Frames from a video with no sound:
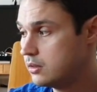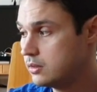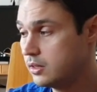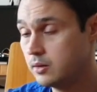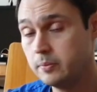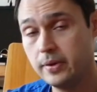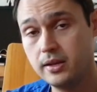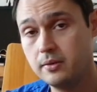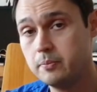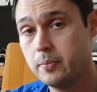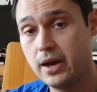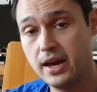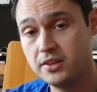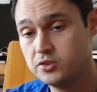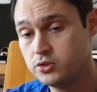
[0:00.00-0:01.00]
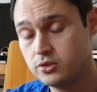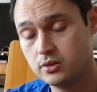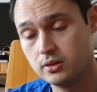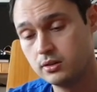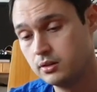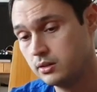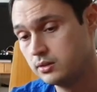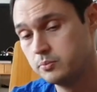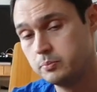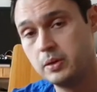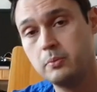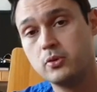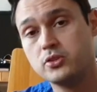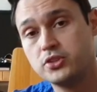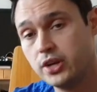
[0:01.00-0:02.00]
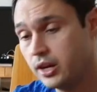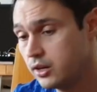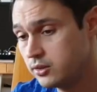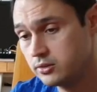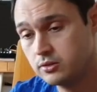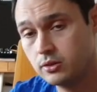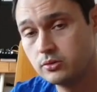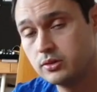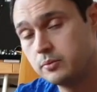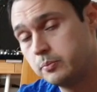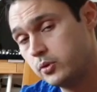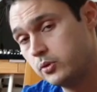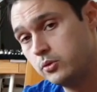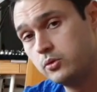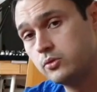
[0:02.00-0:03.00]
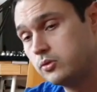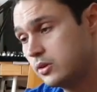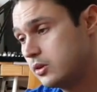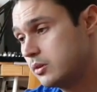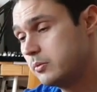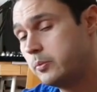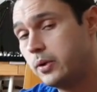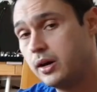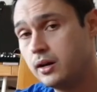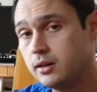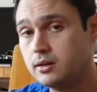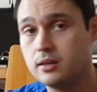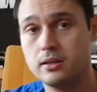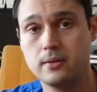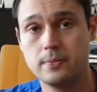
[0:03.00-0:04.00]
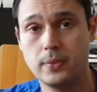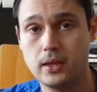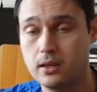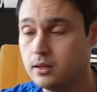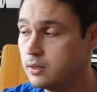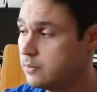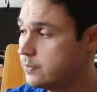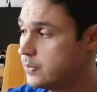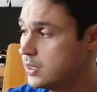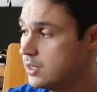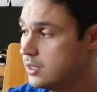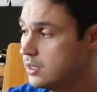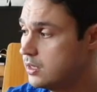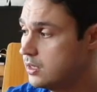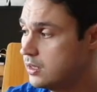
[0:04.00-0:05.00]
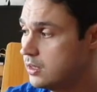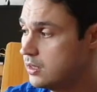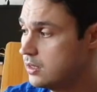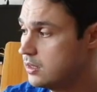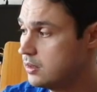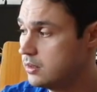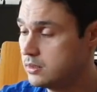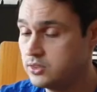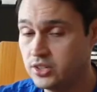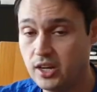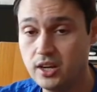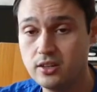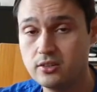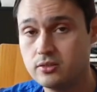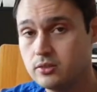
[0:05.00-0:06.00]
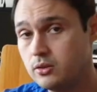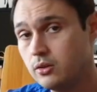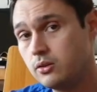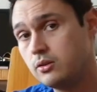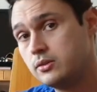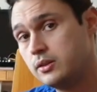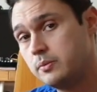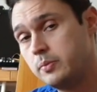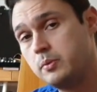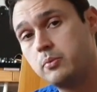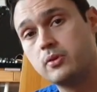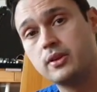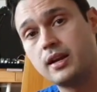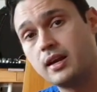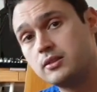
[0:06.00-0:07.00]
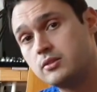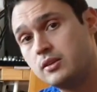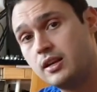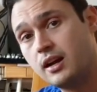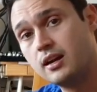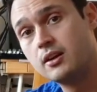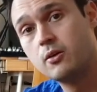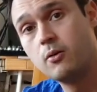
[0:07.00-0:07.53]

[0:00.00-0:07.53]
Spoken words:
They are made in batch, and people change those that produce certain part, and change the people that actually are